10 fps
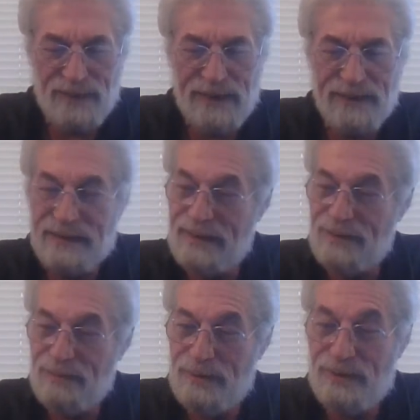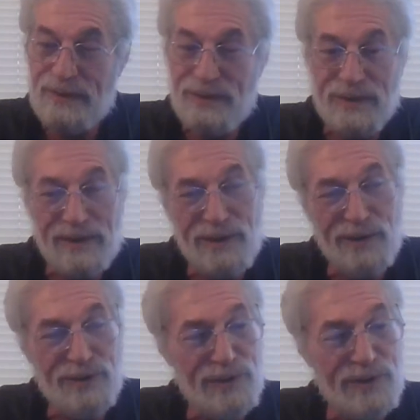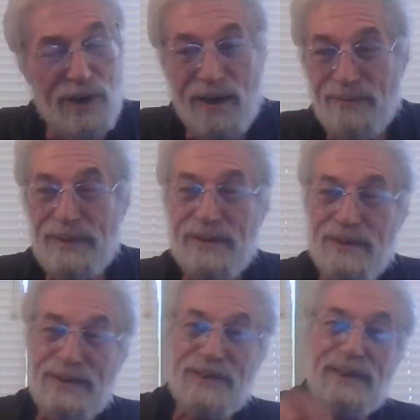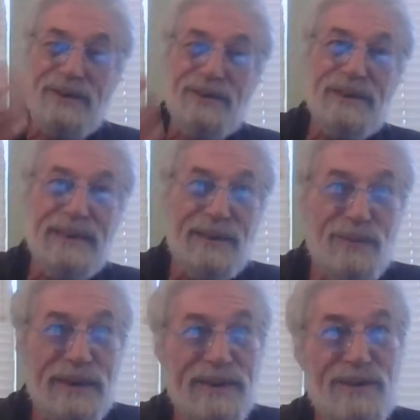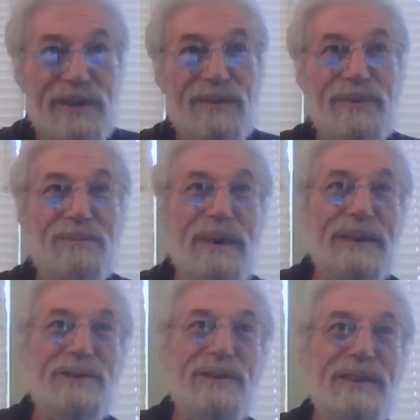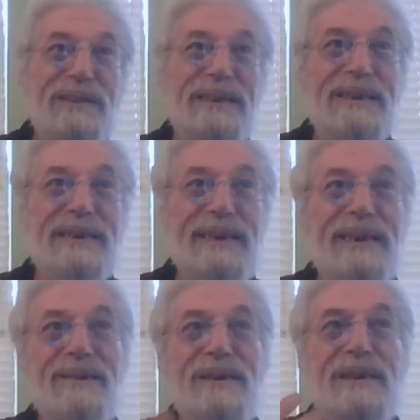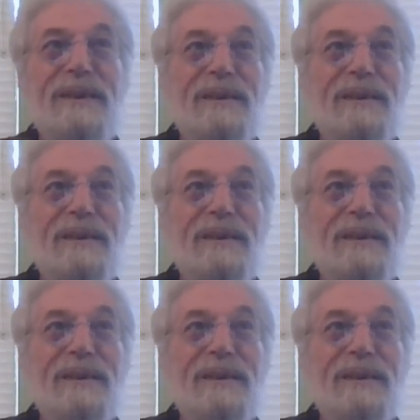It thins mucus and causes cough, because that's how you're going to get rid of the stuff. Your body's going to thin it down.